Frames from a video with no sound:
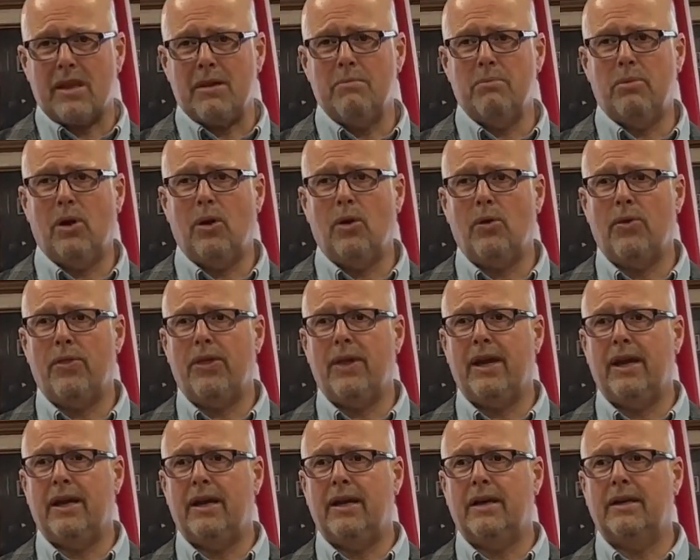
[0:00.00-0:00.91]
both
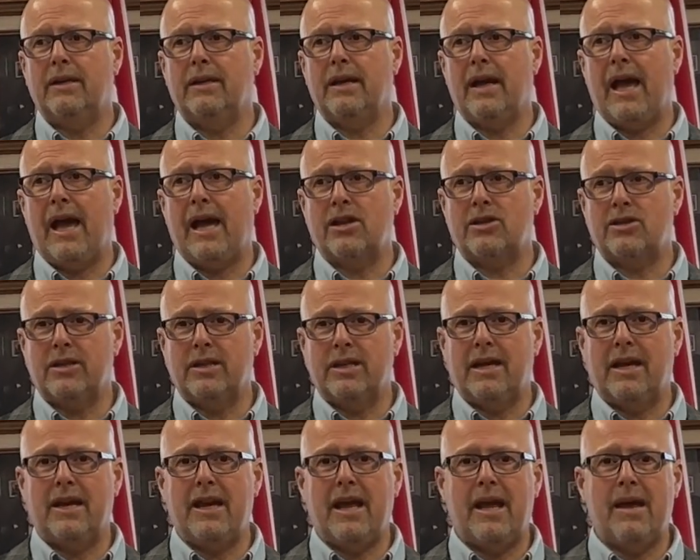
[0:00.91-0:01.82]

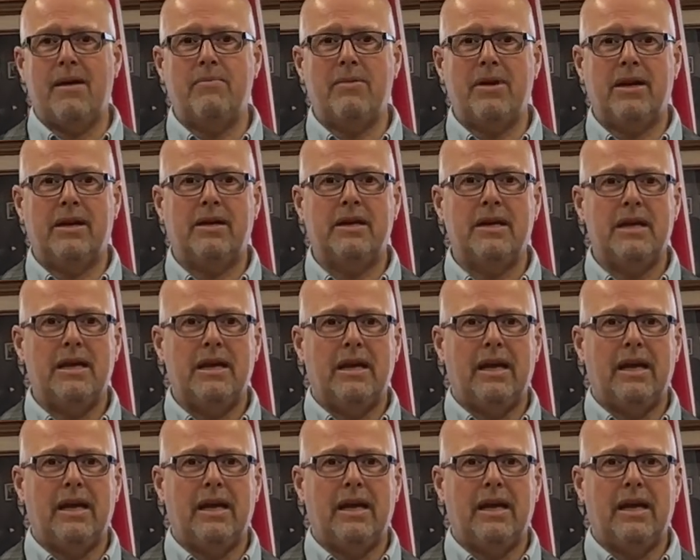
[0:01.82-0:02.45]
Ashley and Emma,